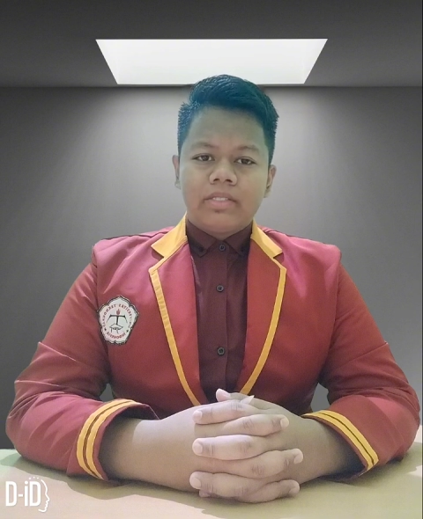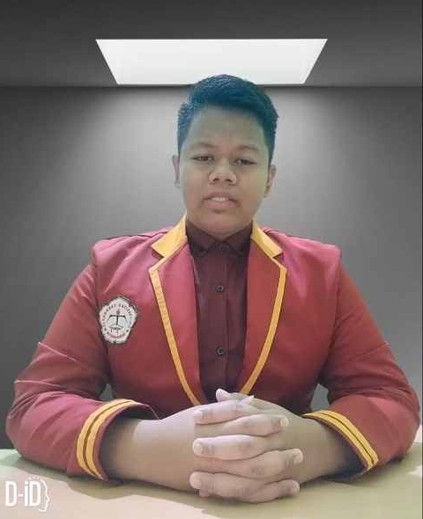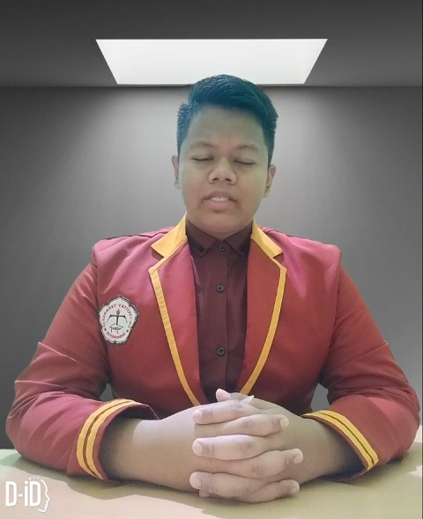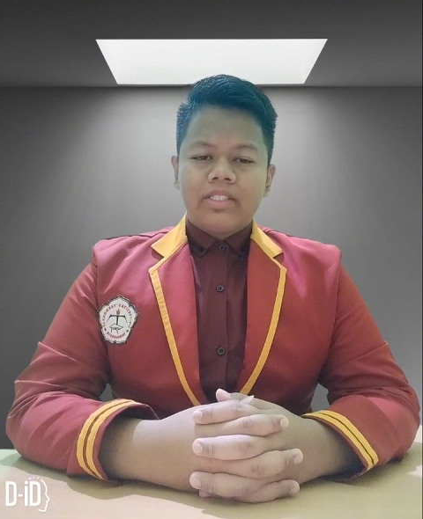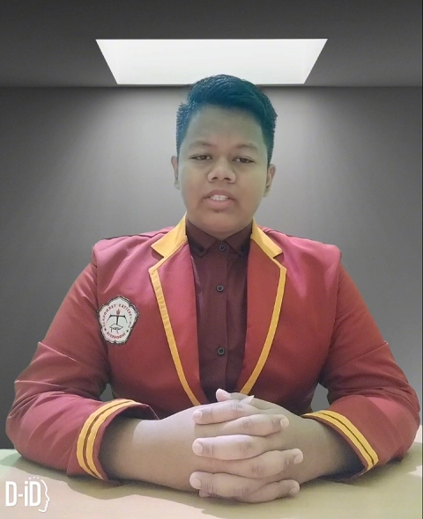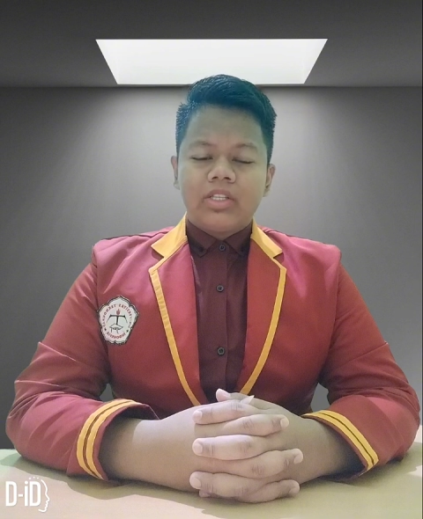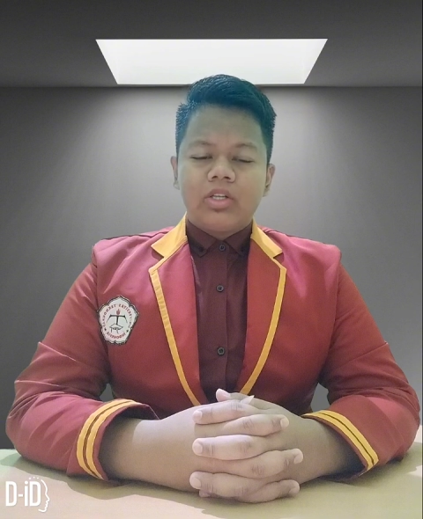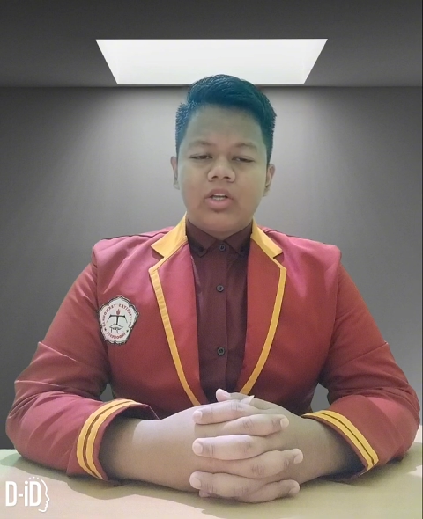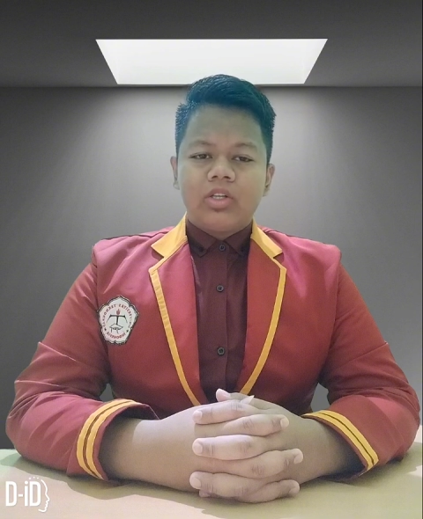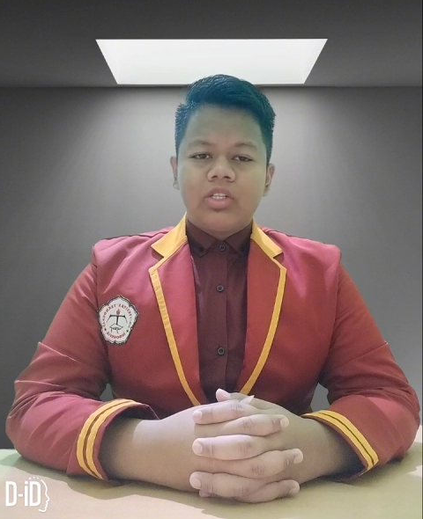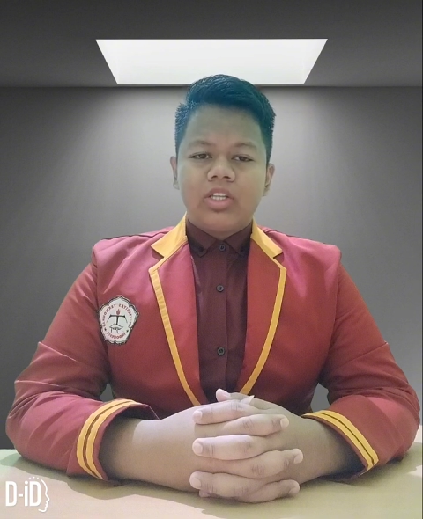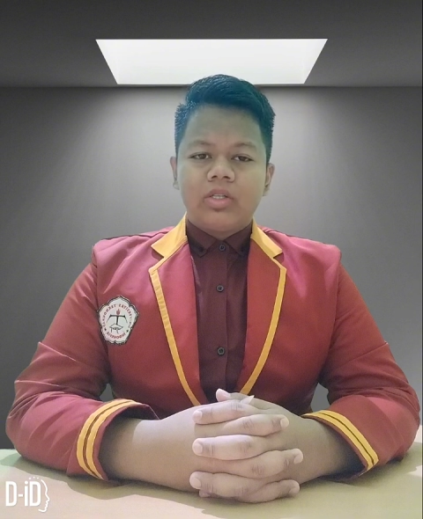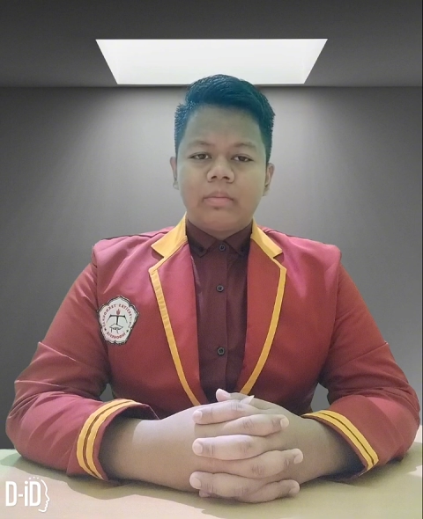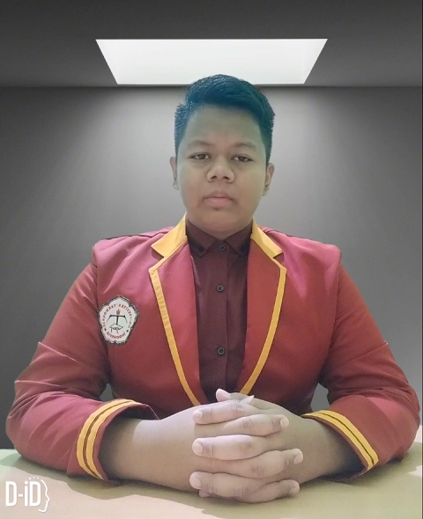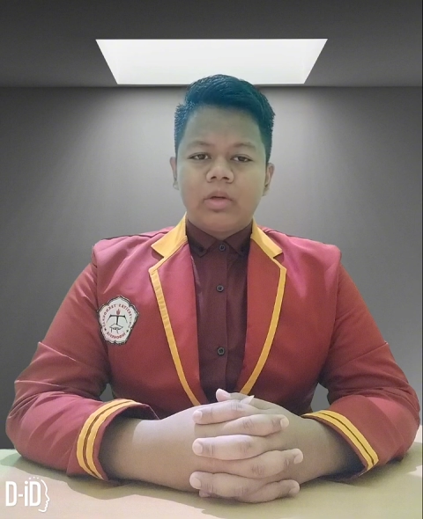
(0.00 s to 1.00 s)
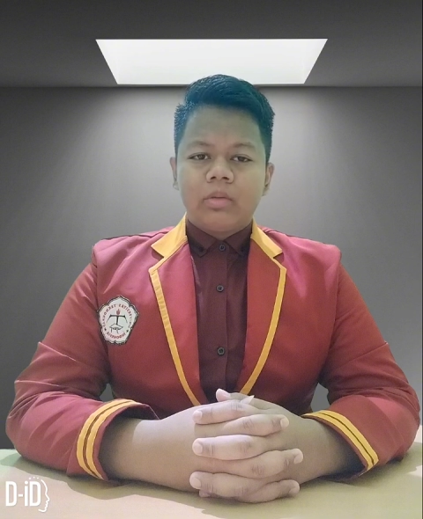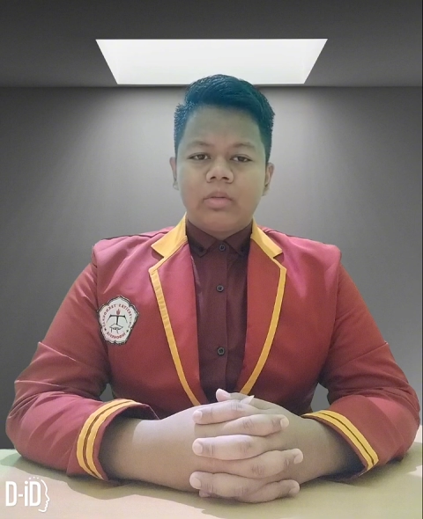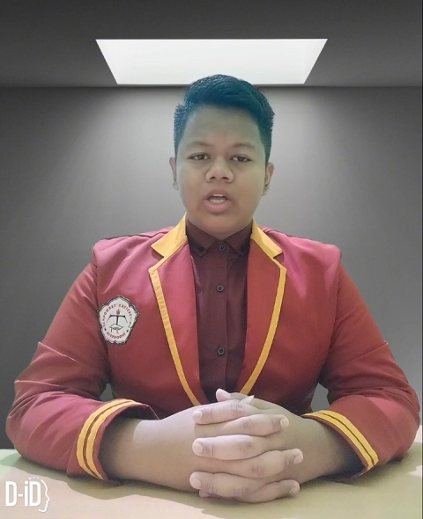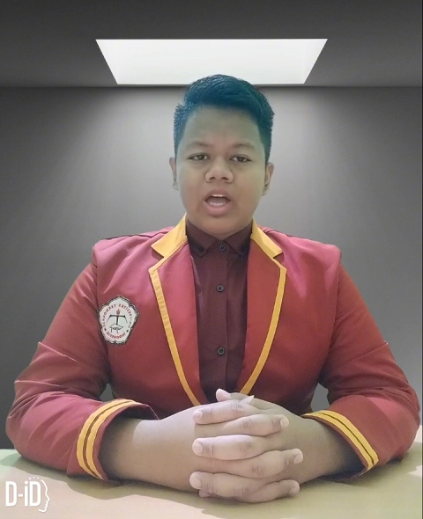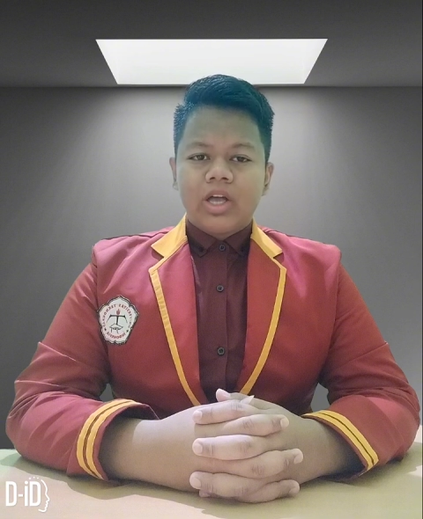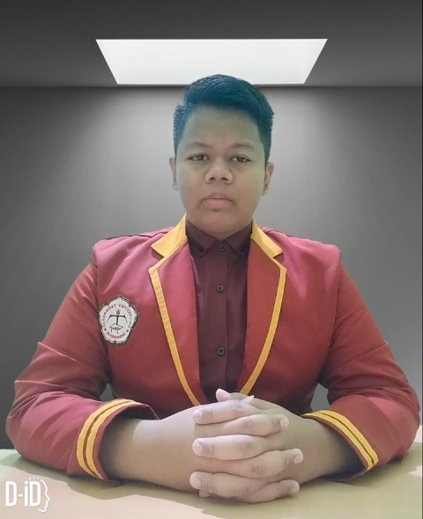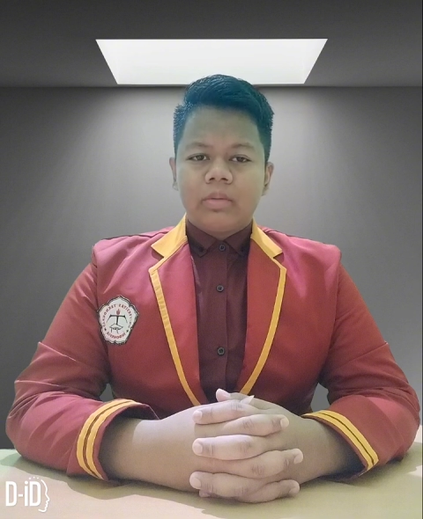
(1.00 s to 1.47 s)
This structured
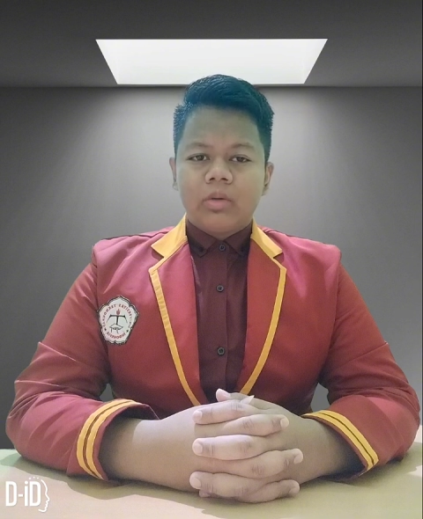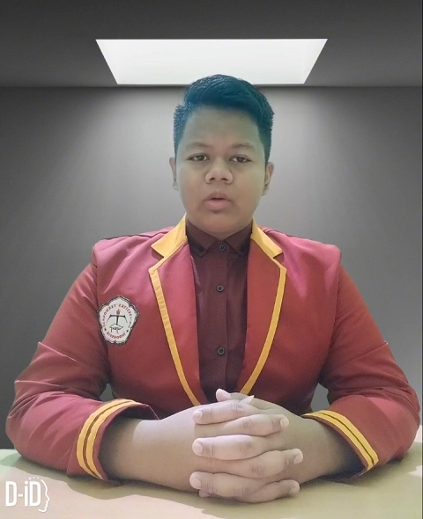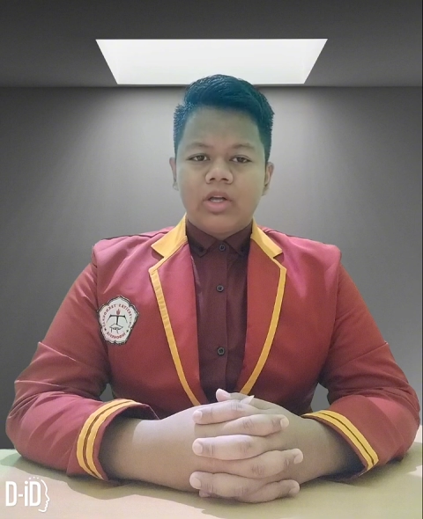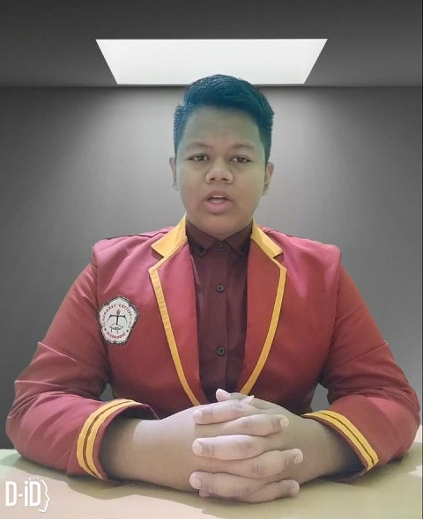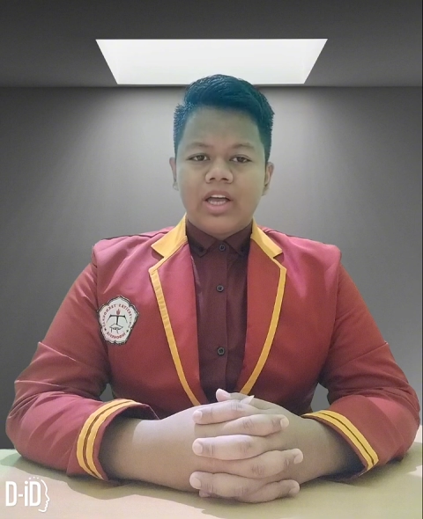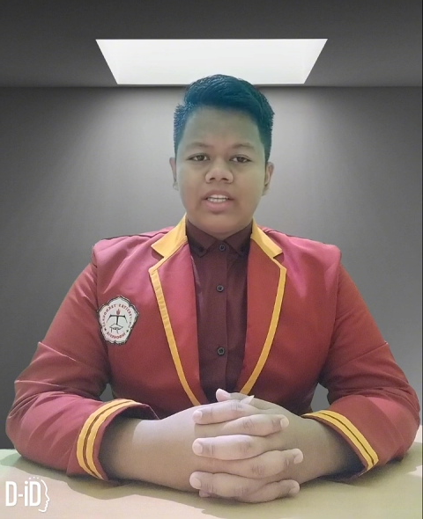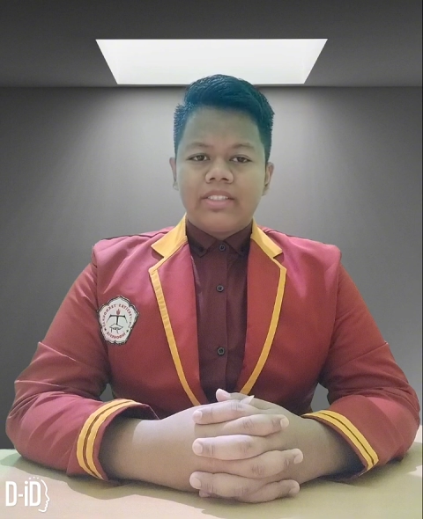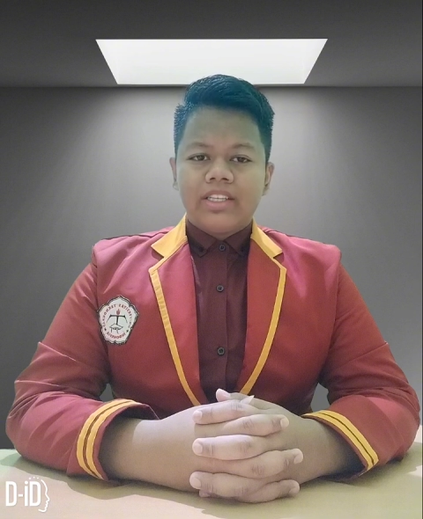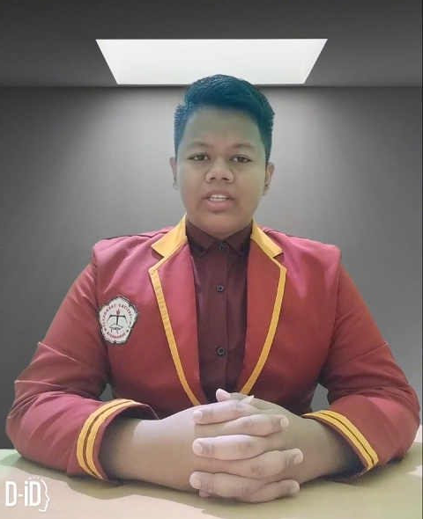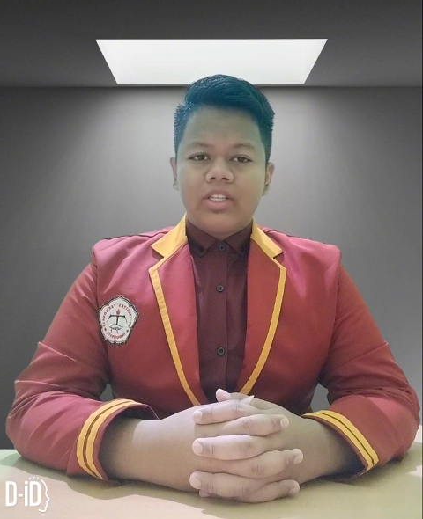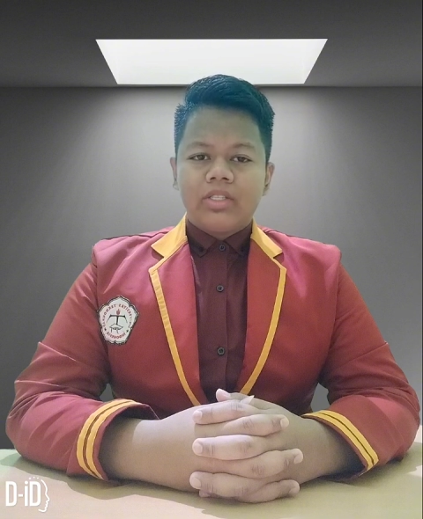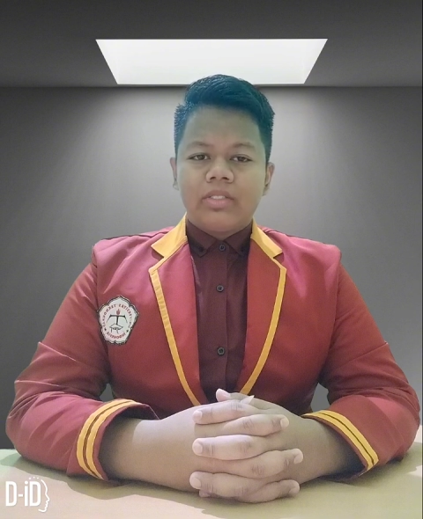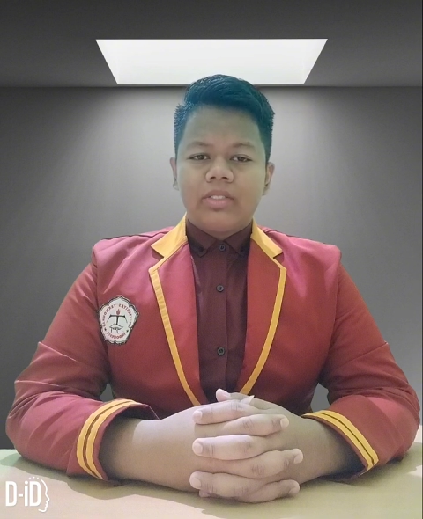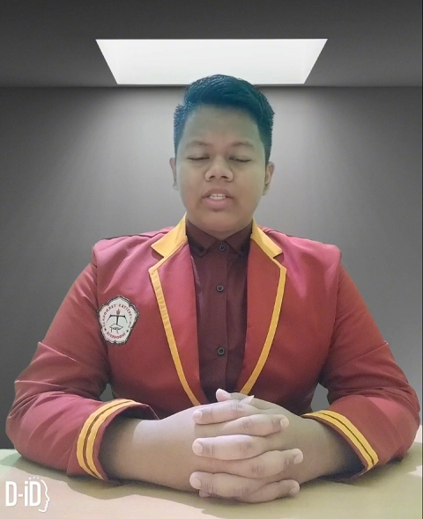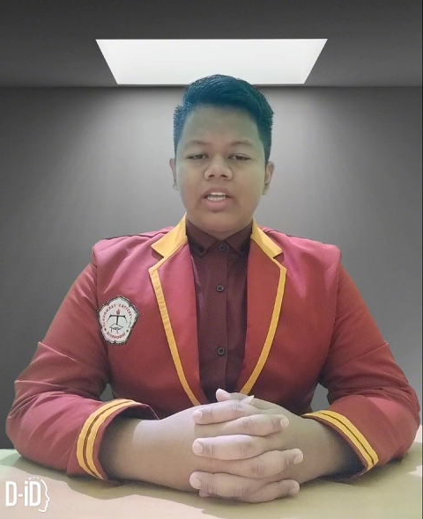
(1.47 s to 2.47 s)
approach helps organizations